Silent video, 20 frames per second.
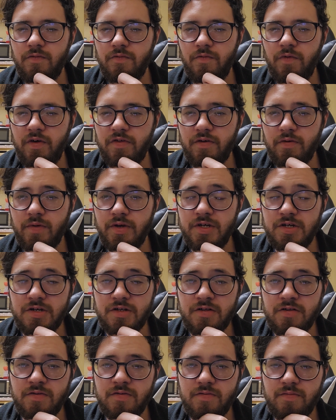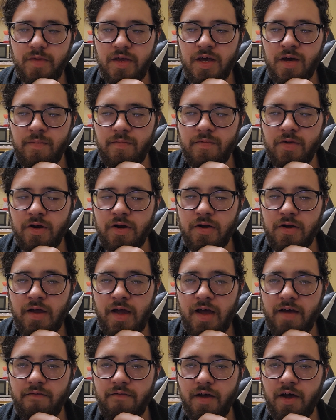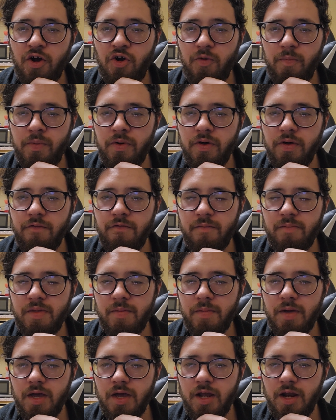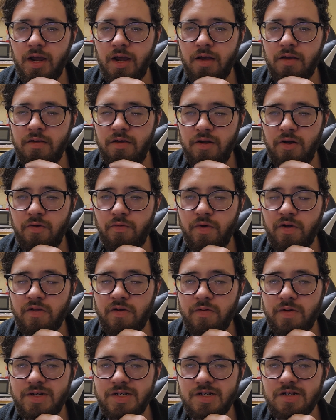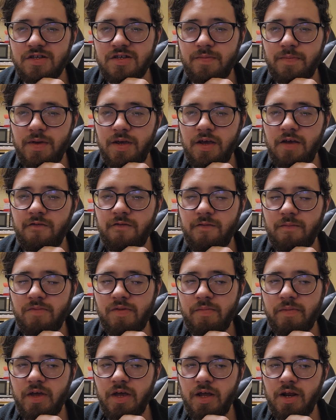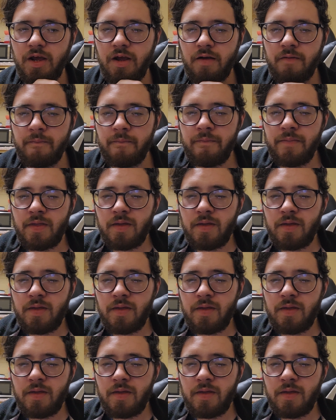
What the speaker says: whether we should or have output from the beginning, whether we should speak from the beginning.